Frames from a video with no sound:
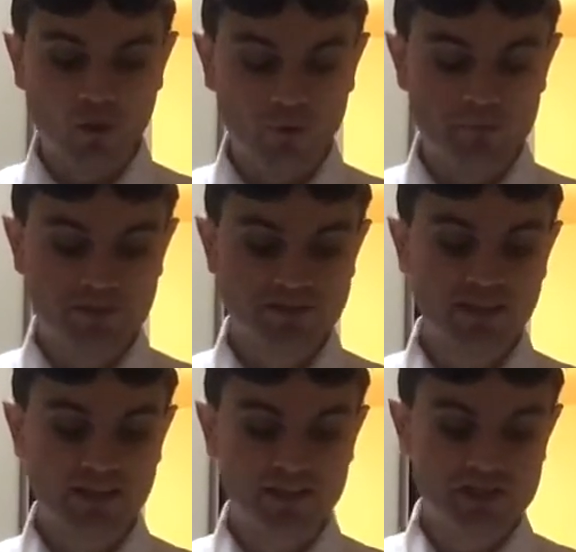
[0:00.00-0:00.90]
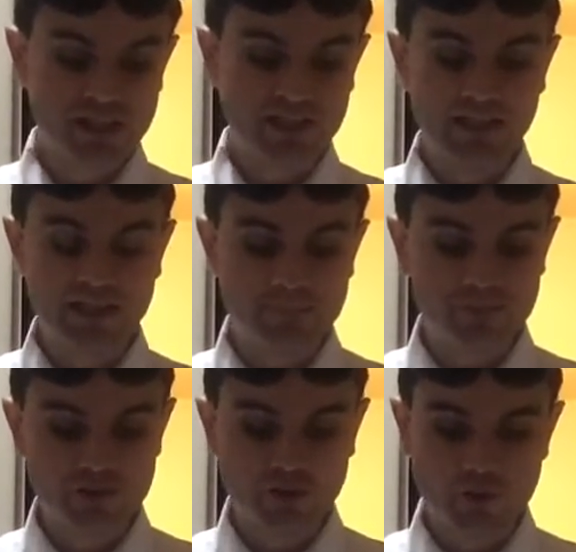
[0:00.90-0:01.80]
We must reach an
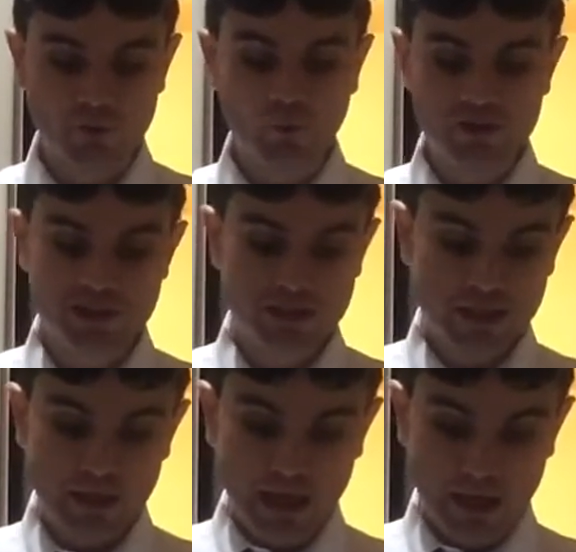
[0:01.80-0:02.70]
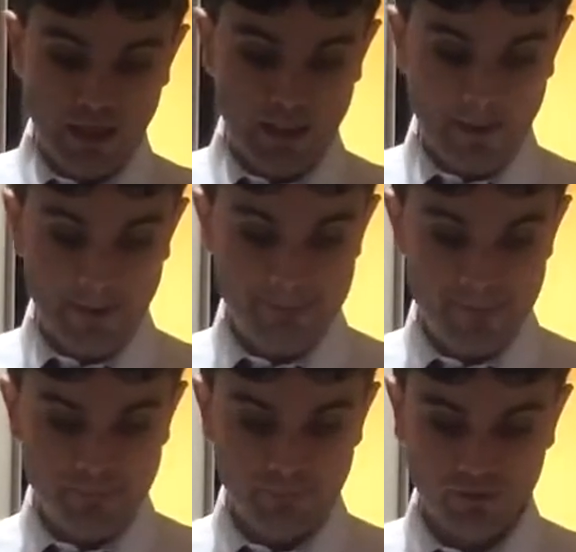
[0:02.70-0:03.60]
agreement through which
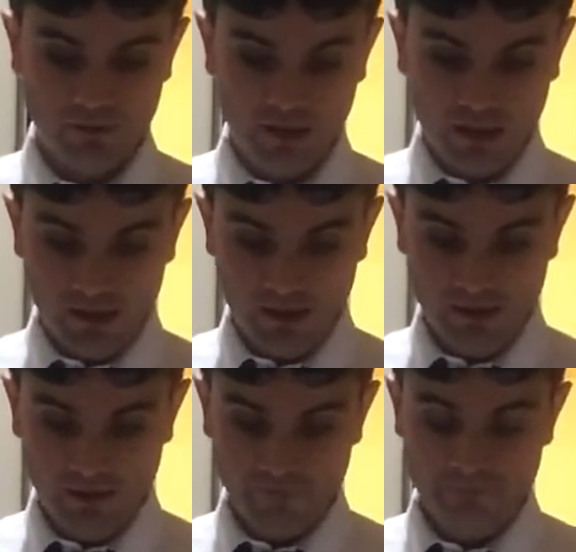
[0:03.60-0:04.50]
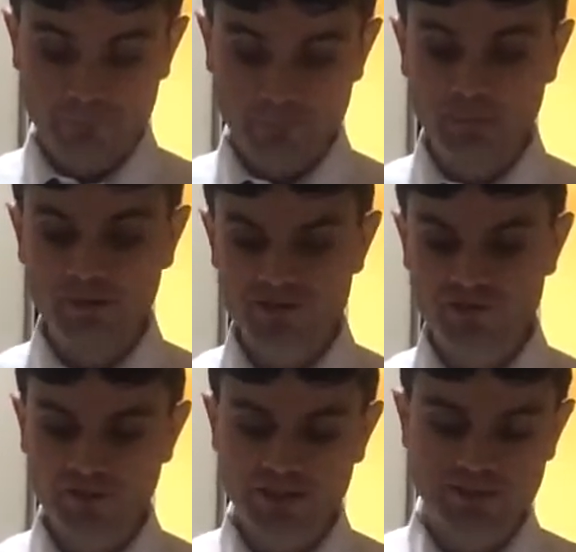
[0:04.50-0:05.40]
people's
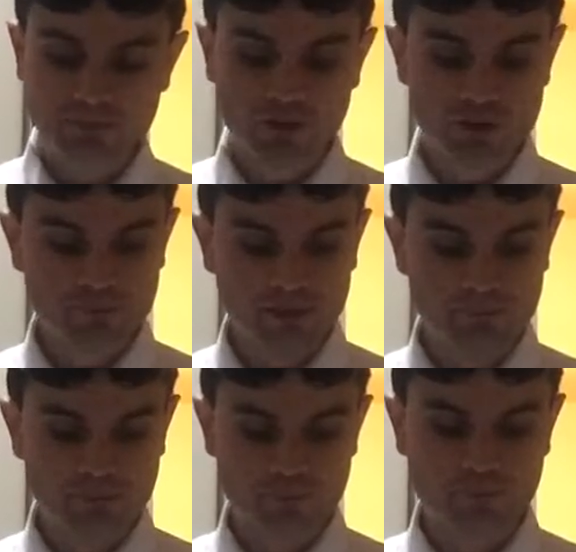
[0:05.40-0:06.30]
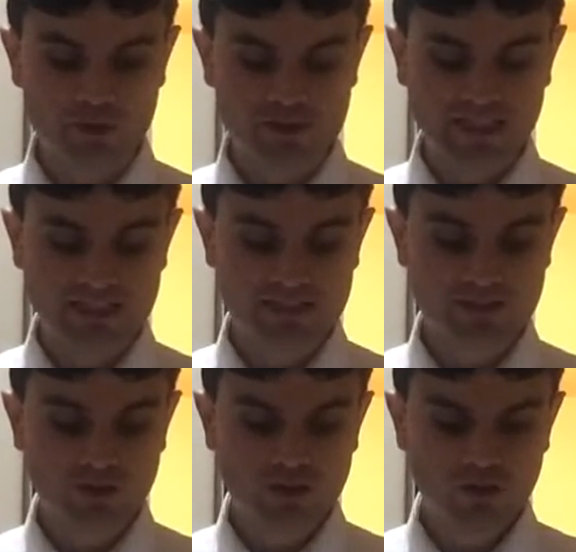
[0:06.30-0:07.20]
freedom could be
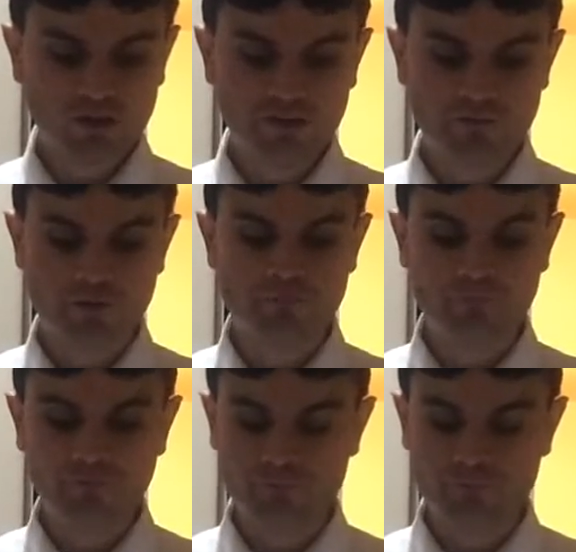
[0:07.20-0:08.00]
protected not only from